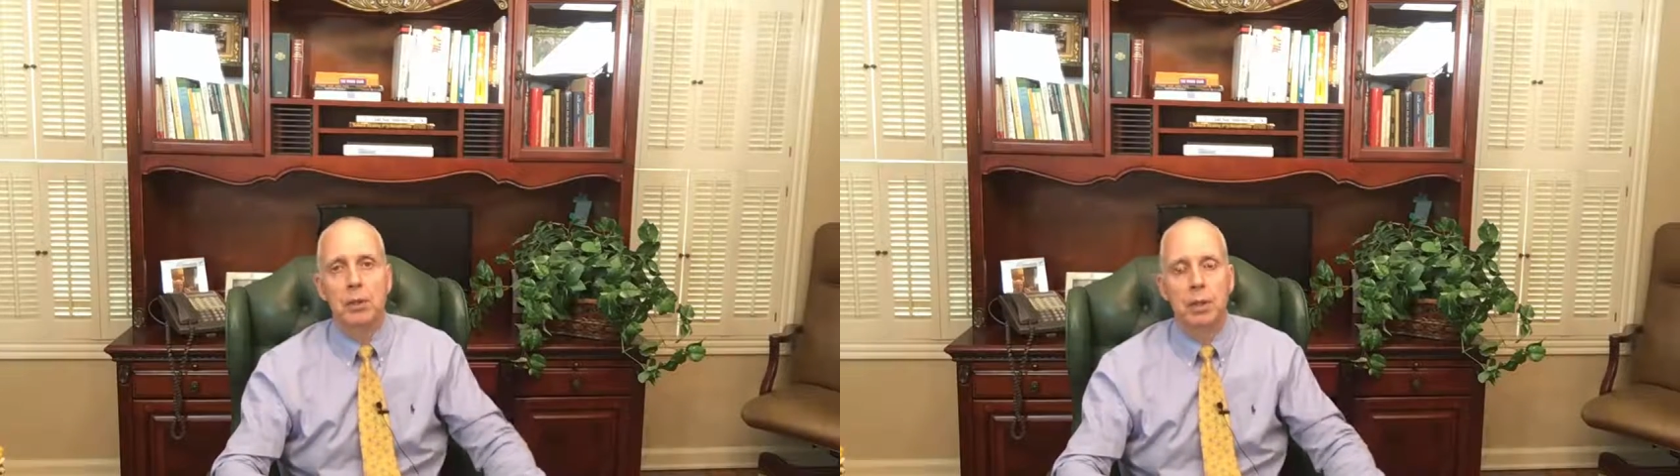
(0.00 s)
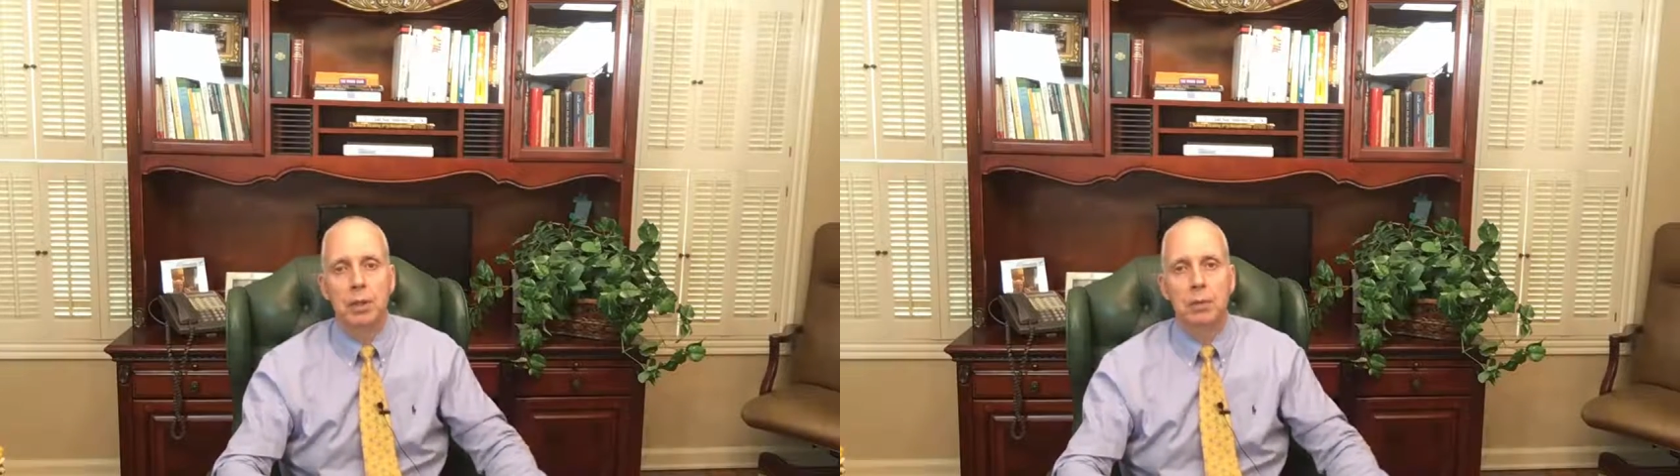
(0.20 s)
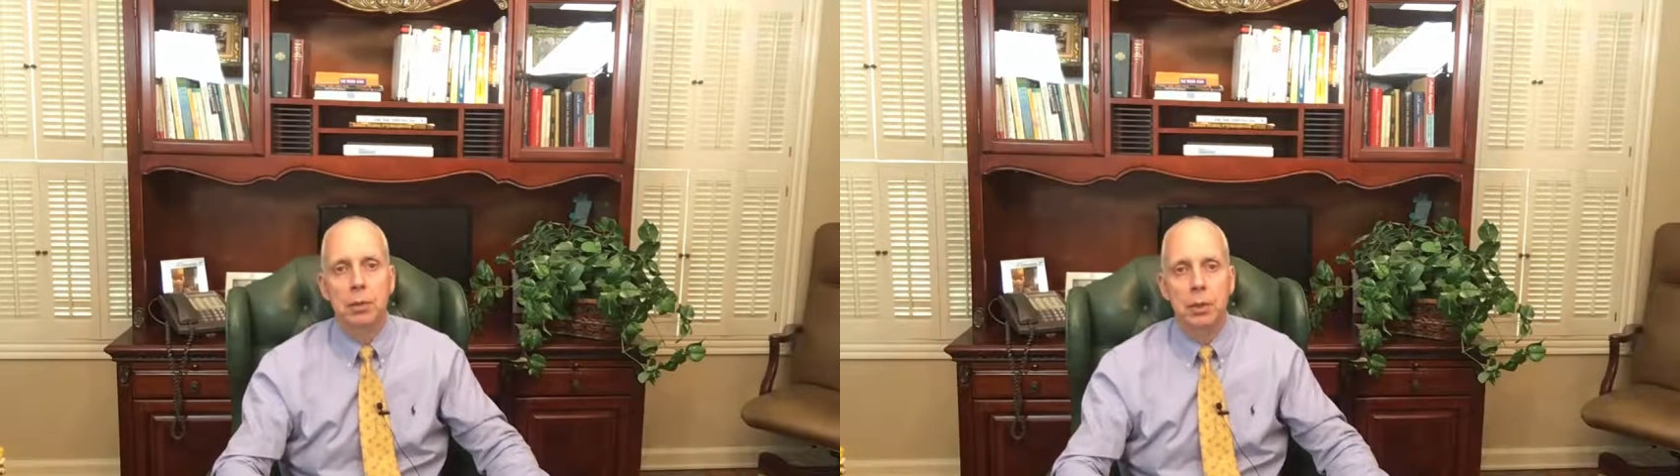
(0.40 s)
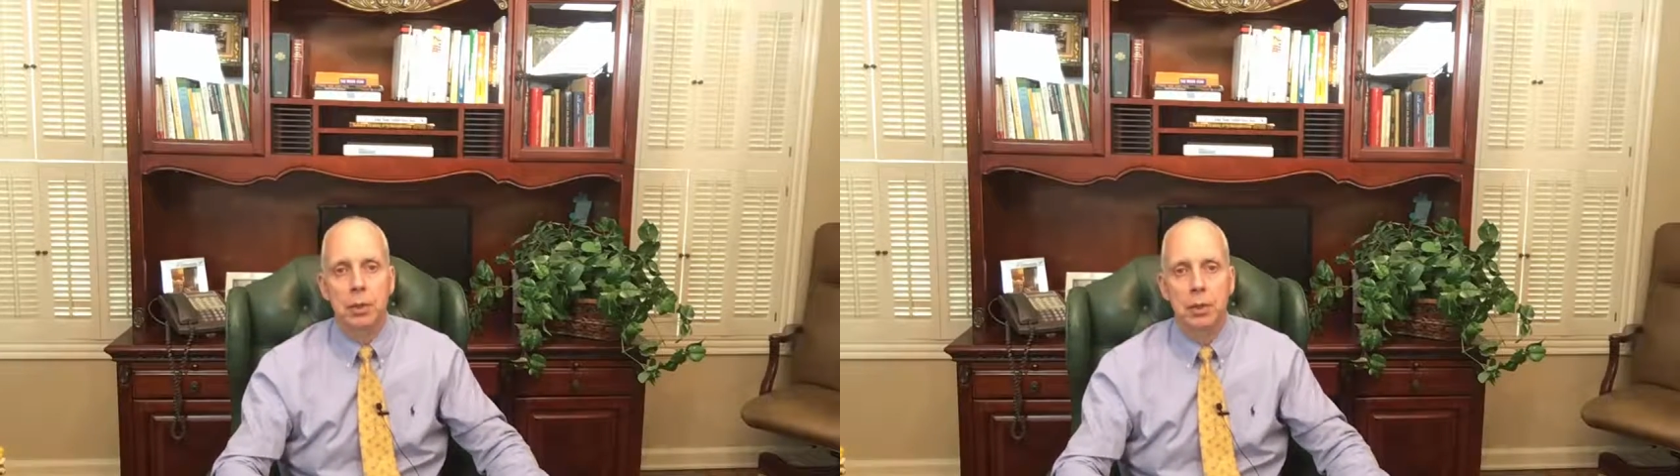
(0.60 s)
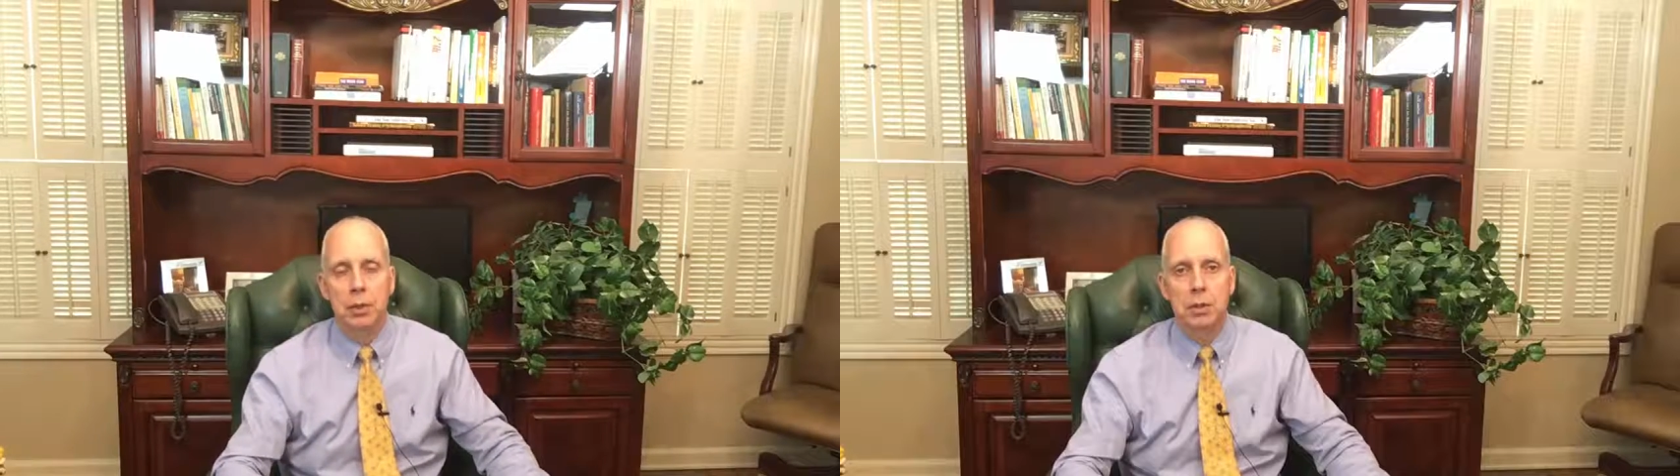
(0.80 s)
sugar
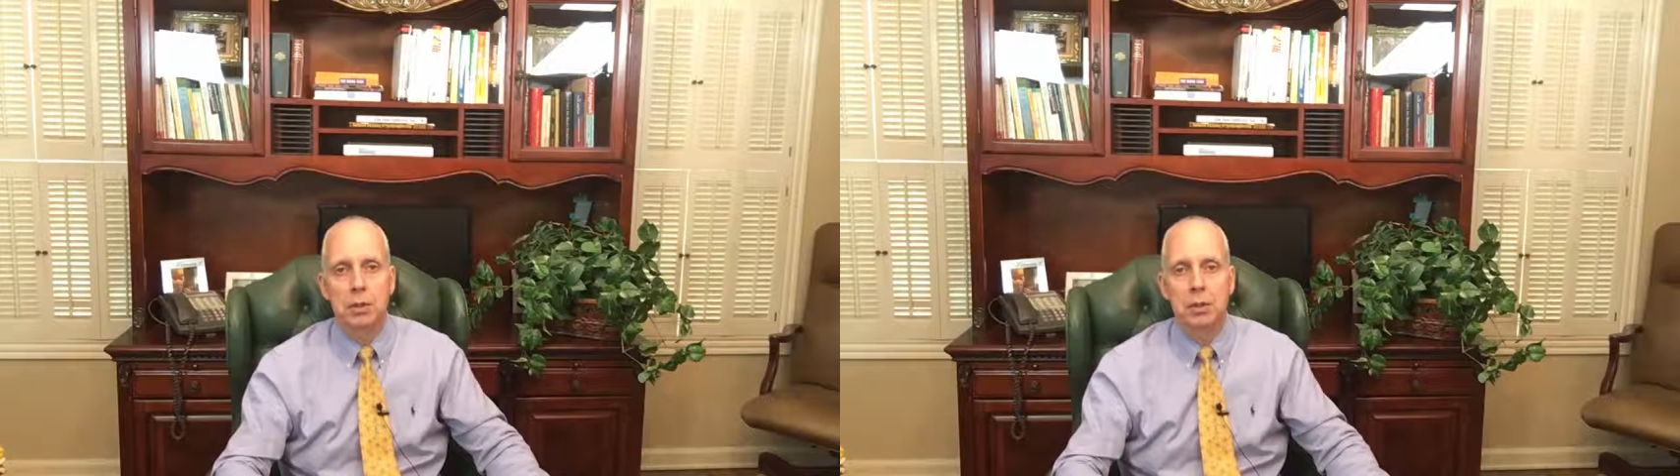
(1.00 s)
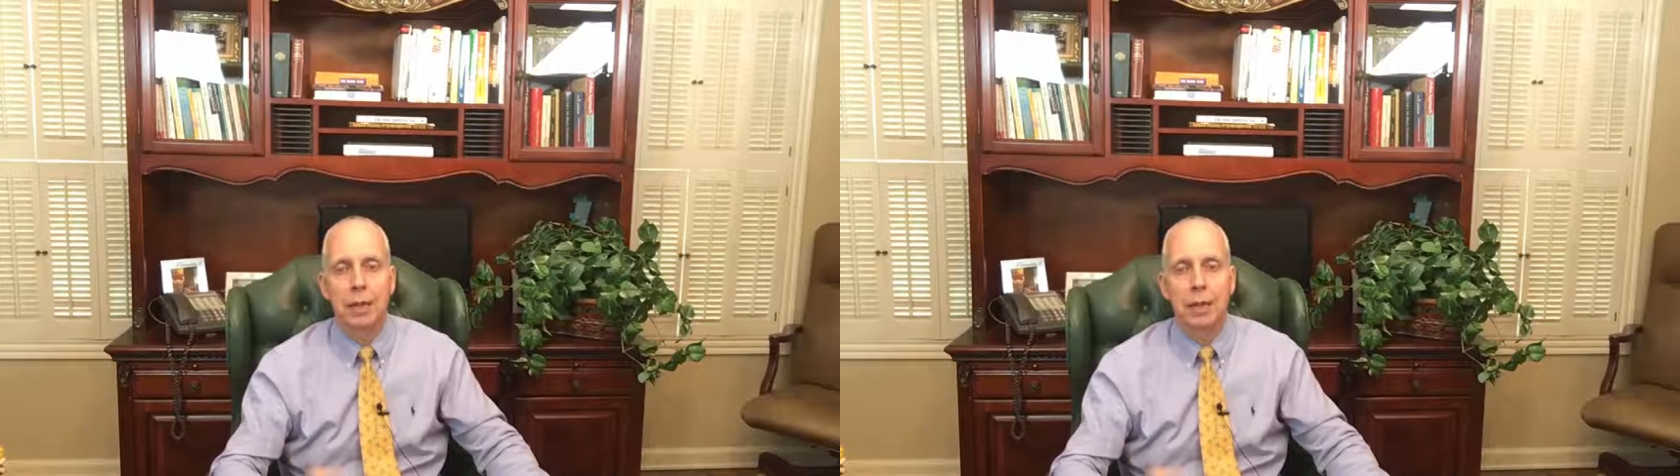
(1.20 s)
dysregulations,